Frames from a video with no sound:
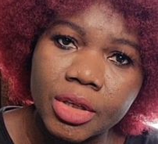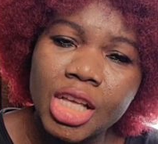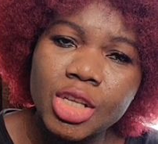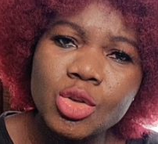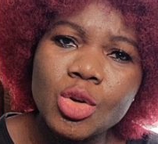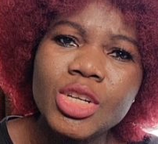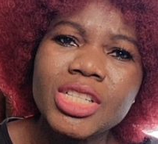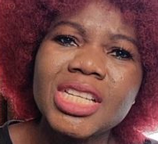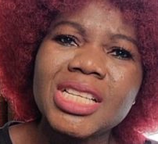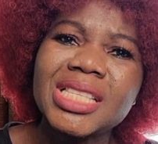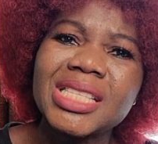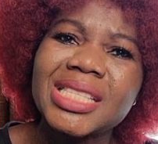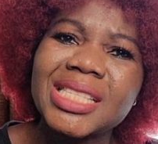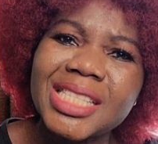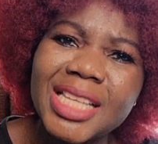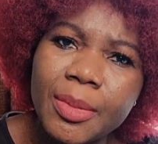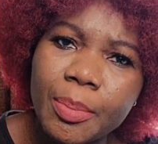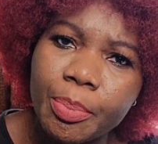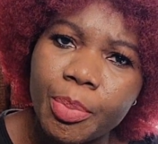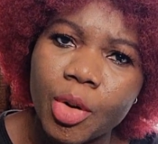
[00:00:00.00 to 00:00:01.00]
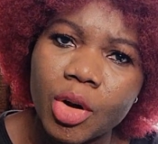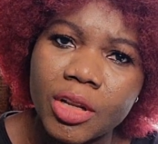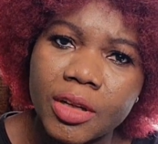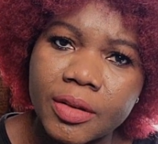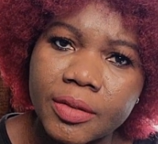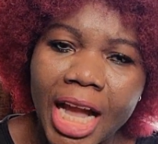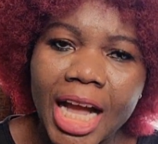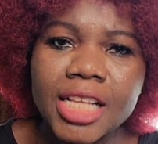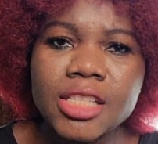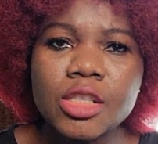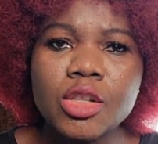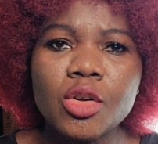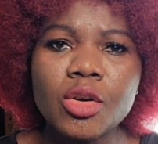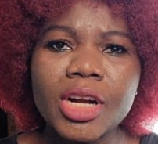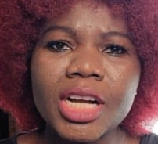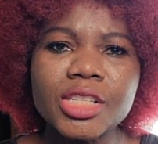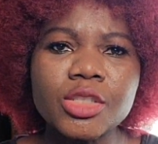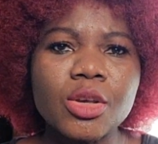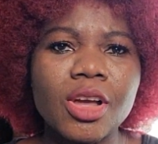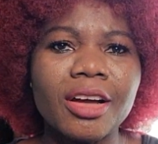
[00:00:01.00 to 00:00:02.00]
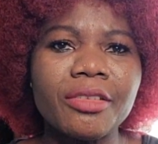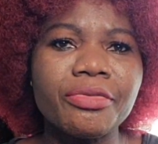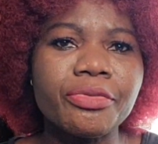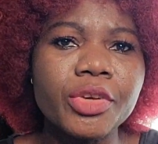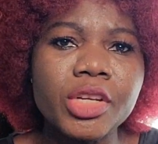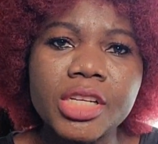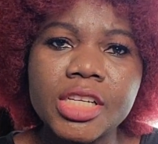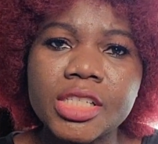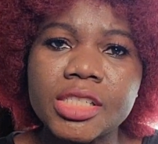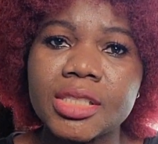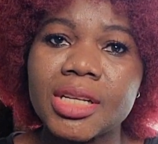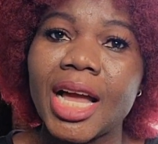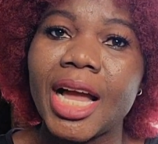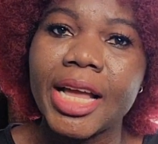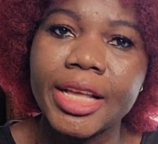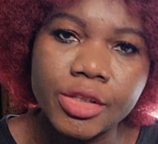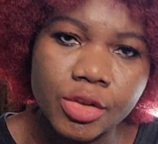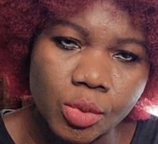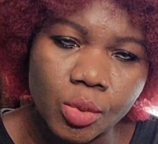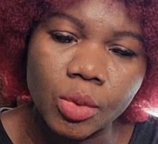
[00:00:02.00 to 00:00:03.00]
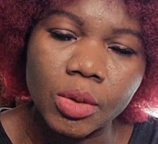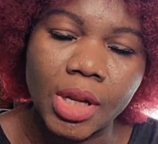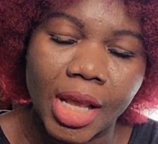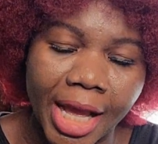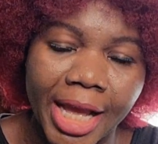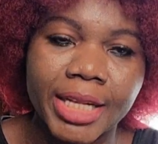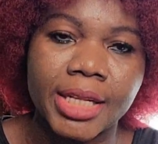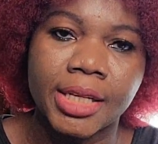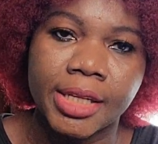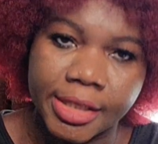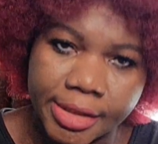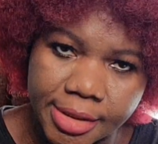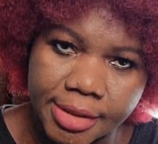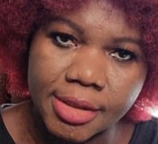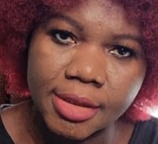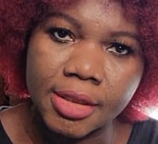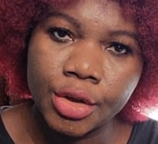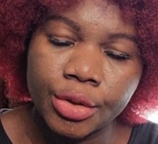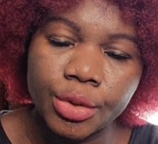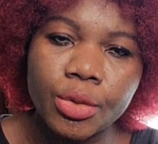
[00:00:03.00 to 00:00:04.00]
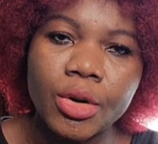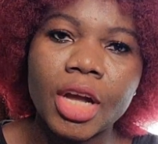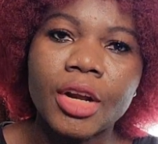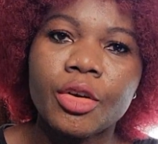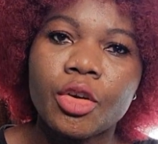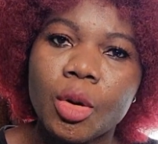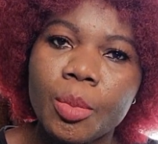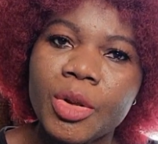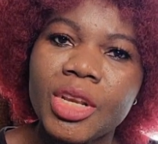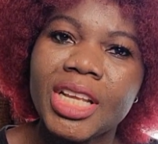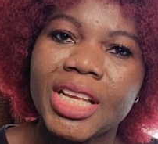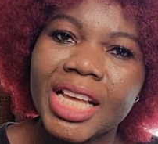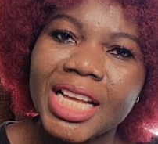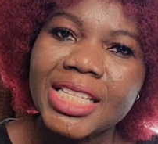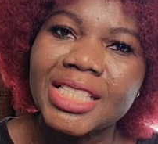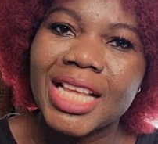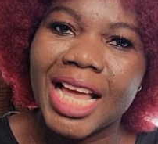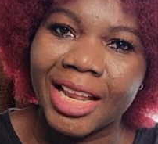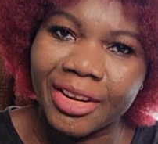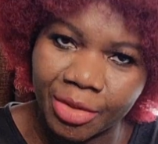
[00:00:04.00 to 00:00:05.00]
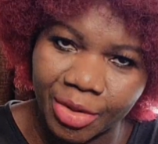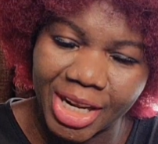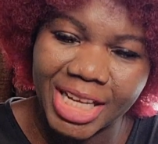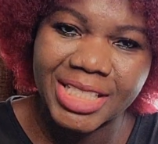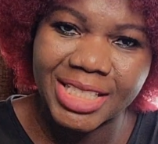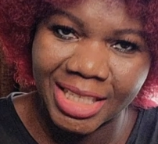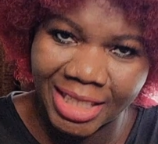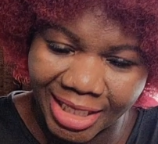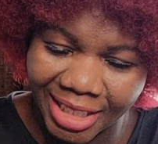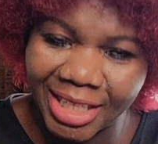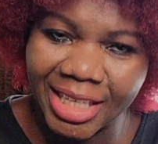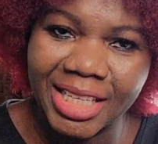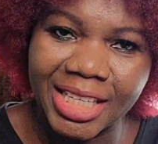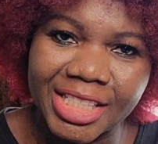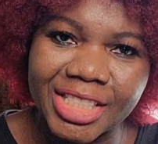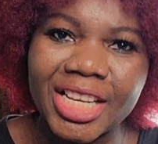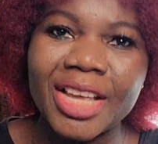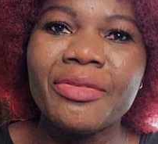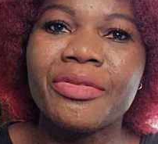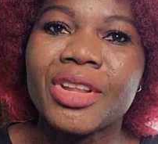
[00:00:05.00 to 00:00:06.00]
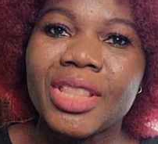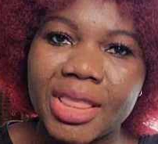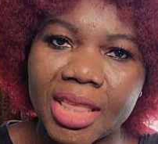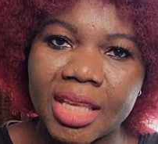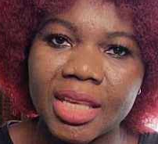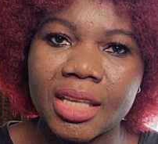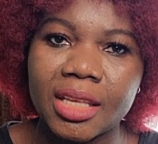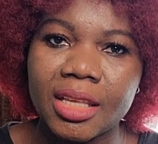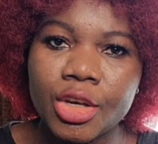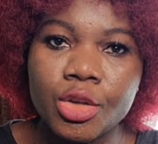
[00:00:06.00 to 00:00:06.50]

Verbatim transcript: So it is simple. As long as you have finished high school, at least you can communicate and write in English everything.